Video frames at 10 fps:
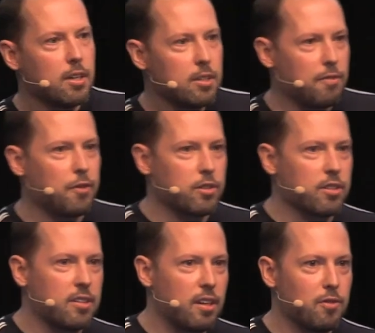to first
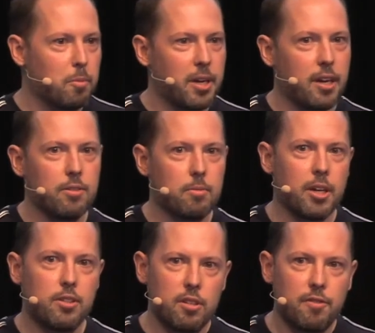contentful paint,
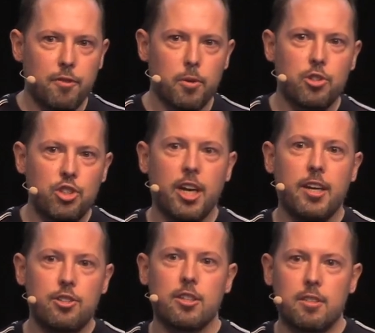right? To the first
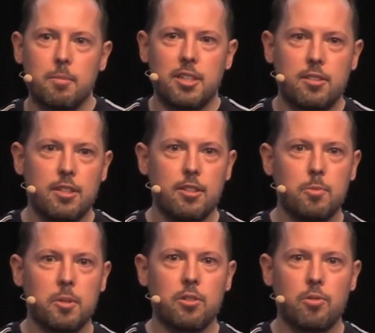change that somebody
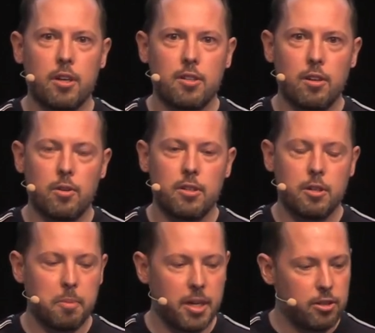sees when they're trying to load a
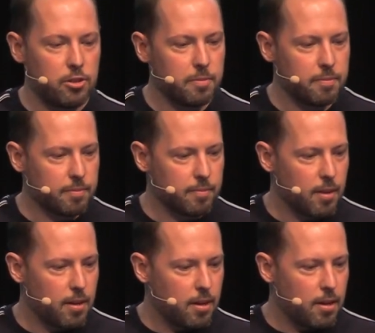new page.
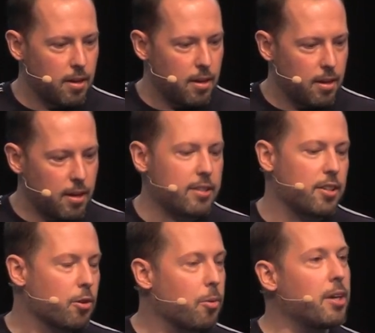And that's
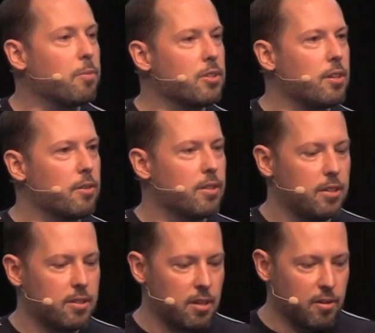a great result
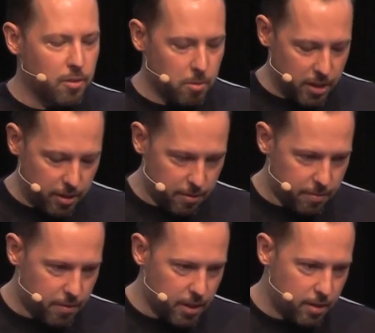in itself already,
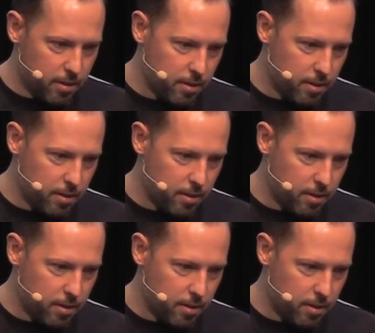right?